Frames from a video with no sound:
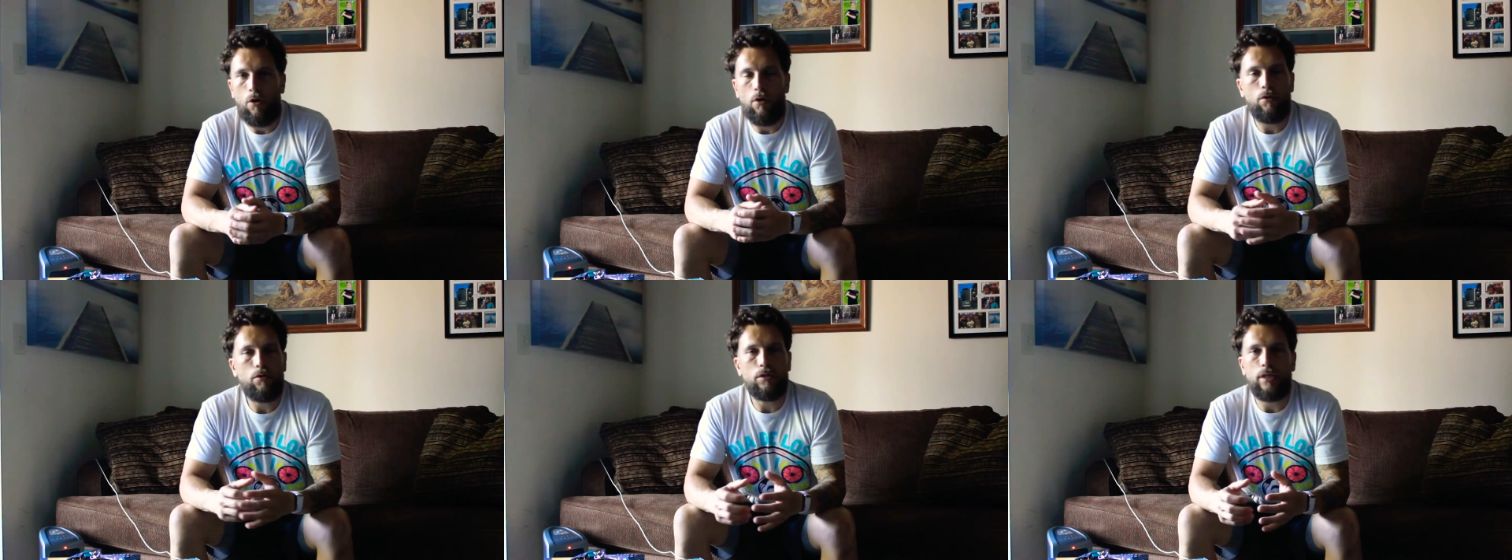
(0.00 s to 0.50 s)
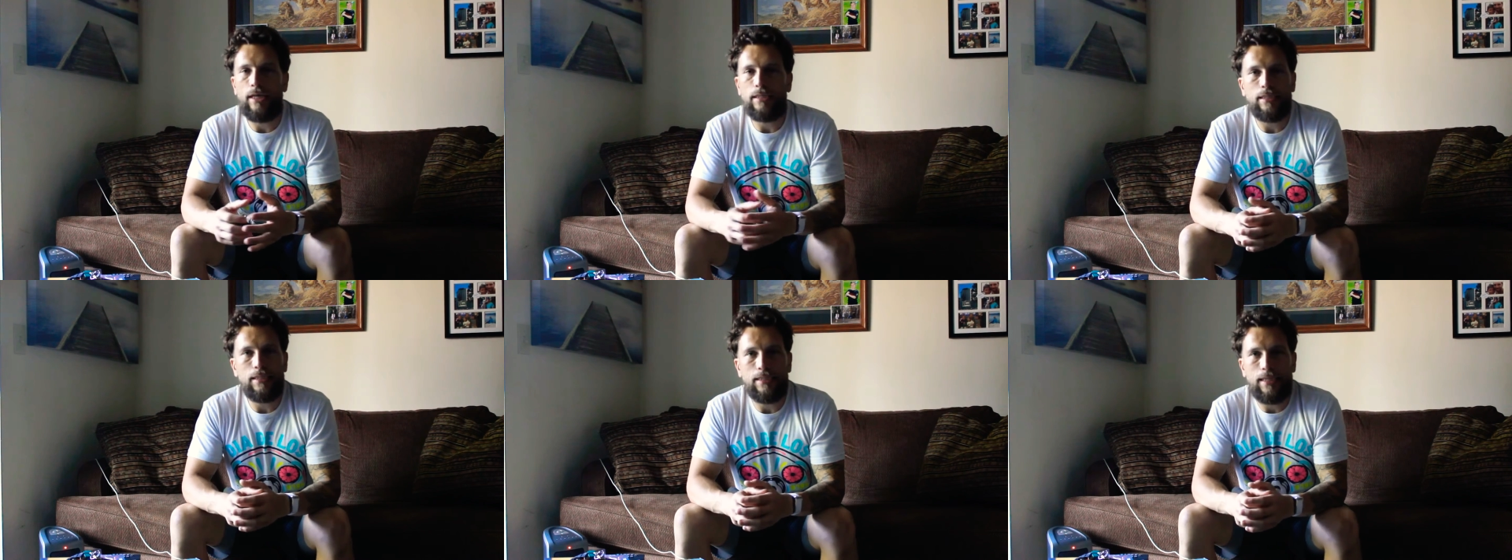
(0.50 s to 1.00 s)
all those
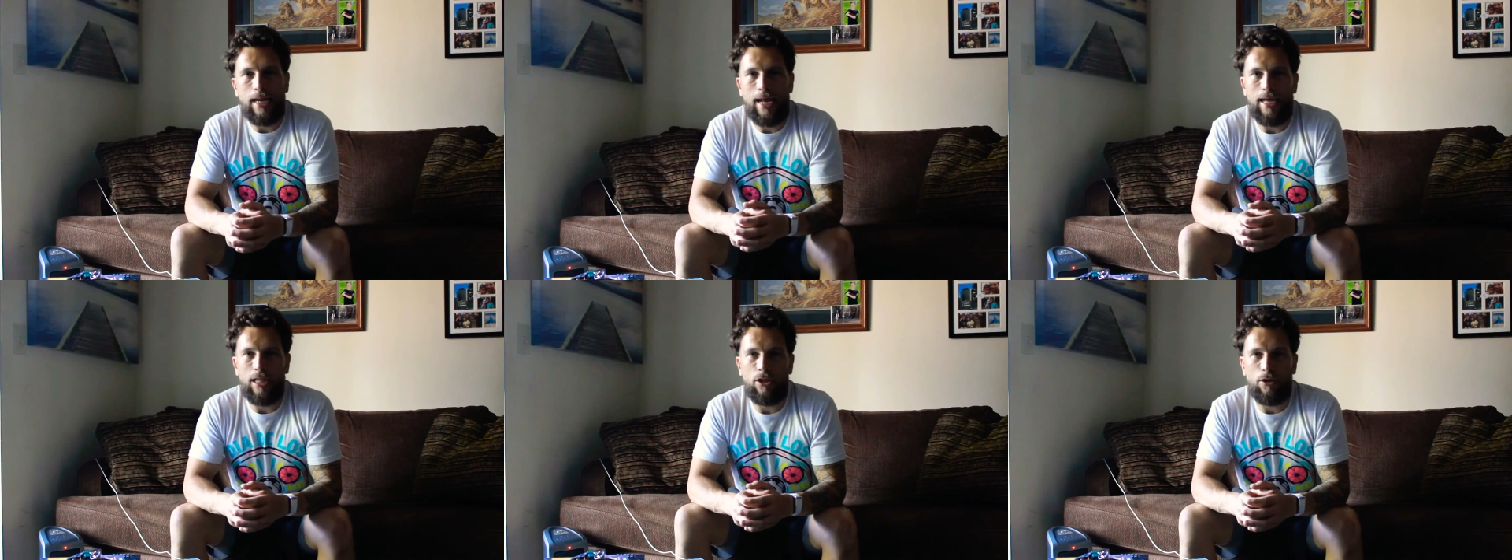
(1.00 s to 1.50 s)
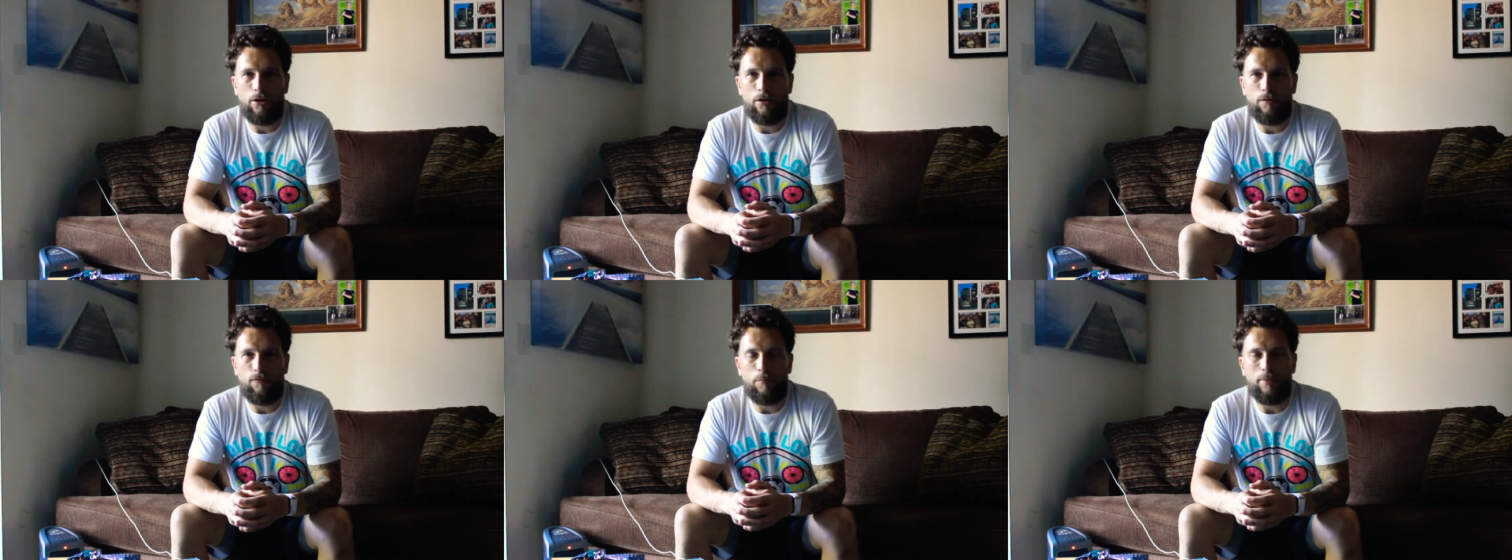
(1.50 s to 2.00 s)
lessons that I had
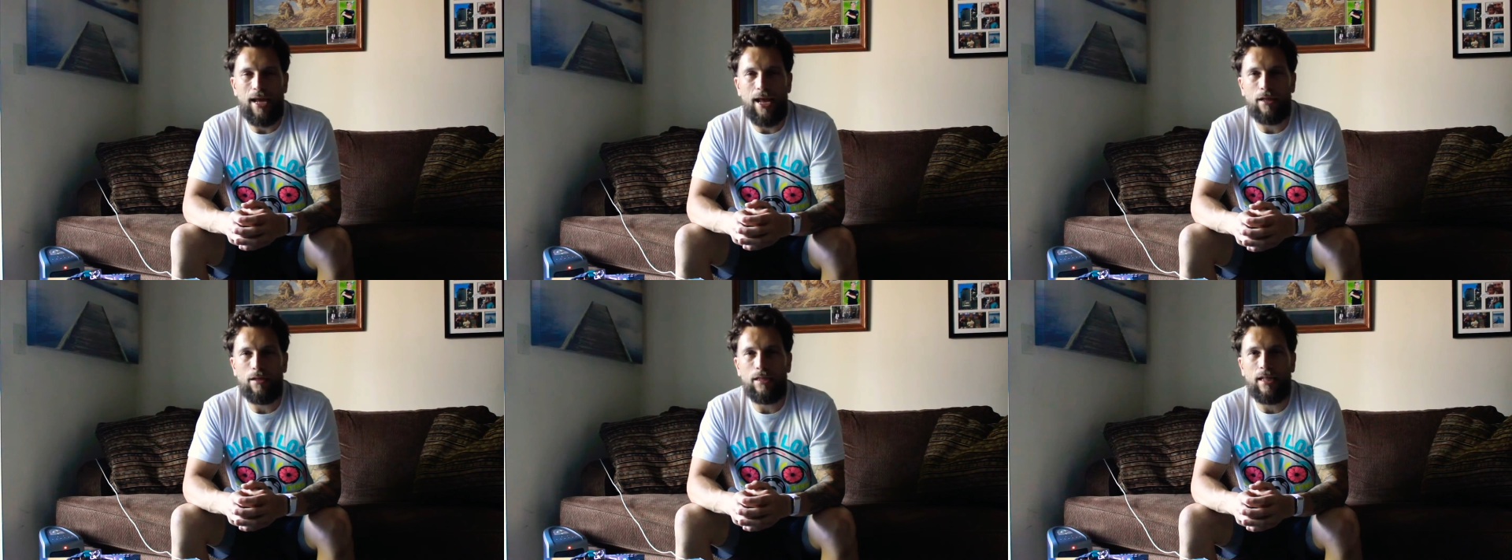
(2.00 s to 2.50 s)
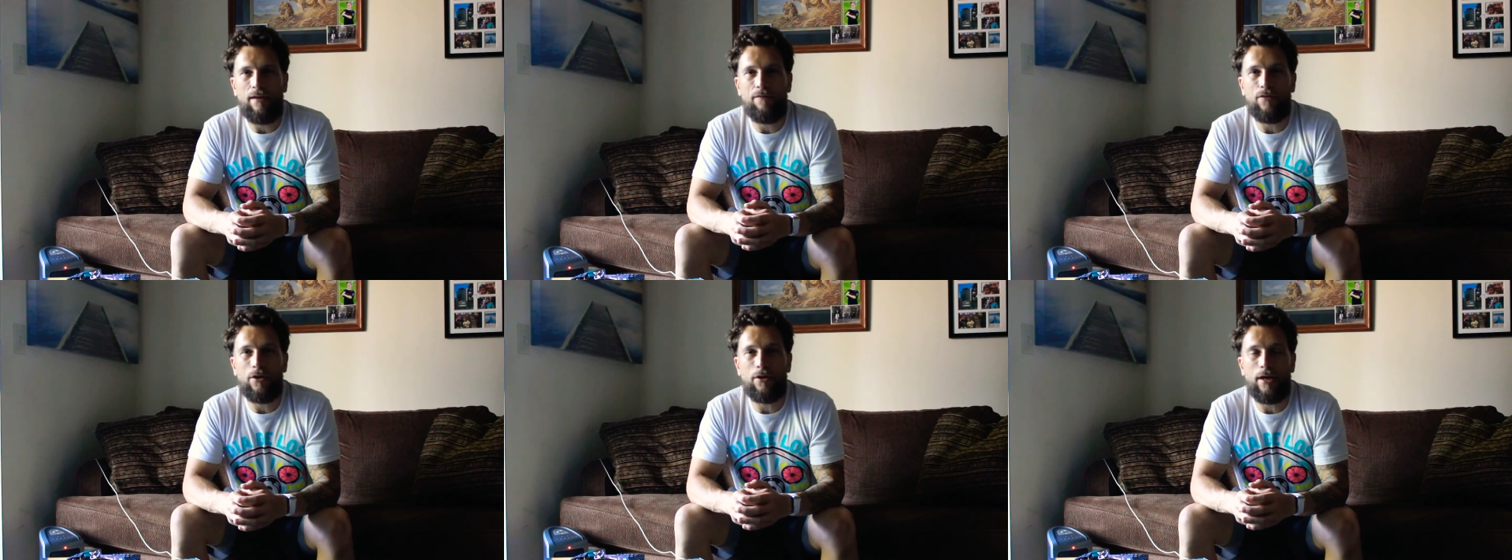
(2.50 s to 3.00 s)
learned from tackling that
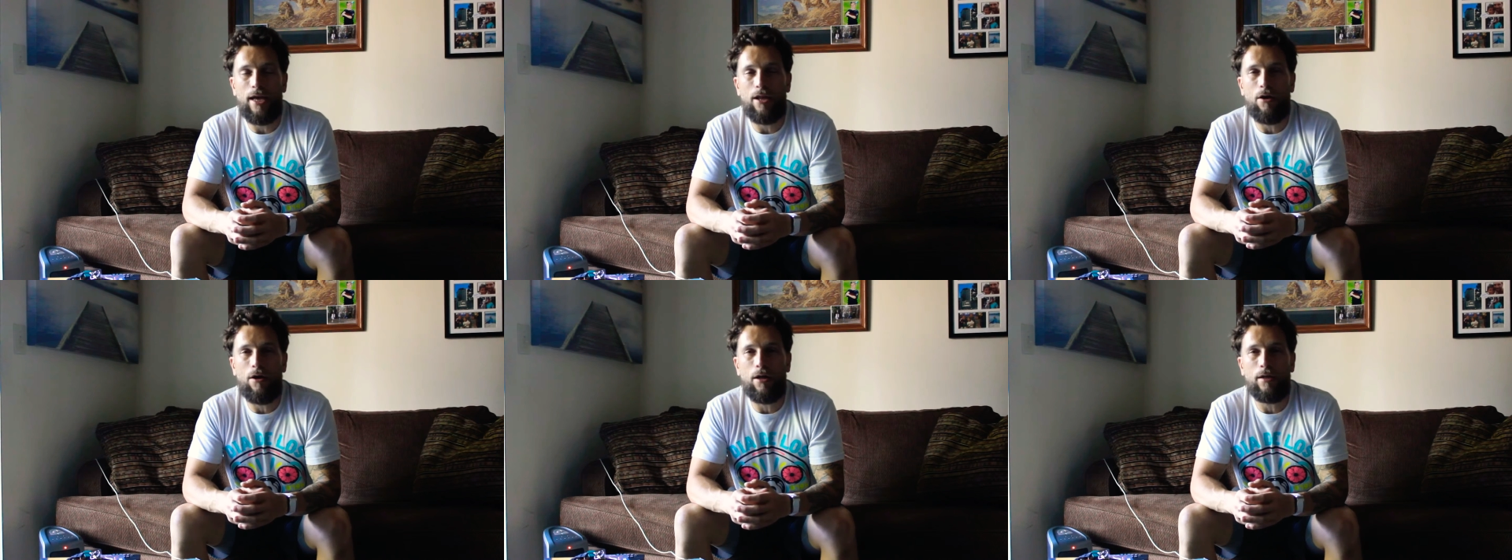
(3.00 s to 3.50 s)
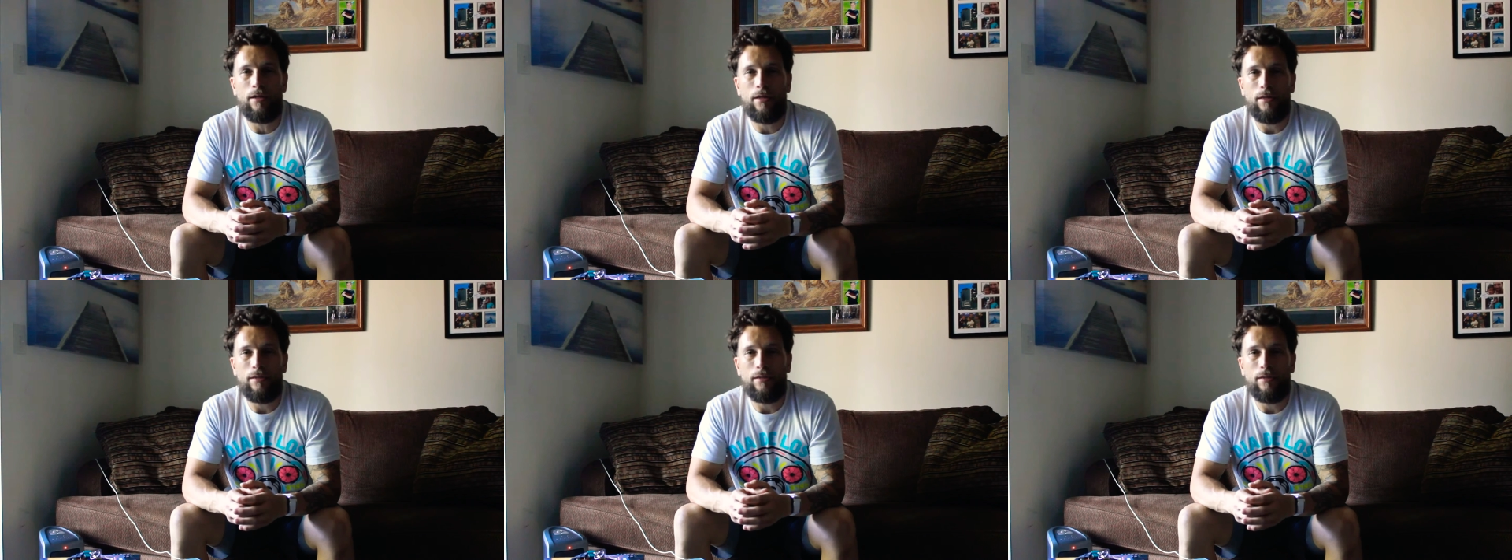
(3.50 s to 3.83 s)
fear head on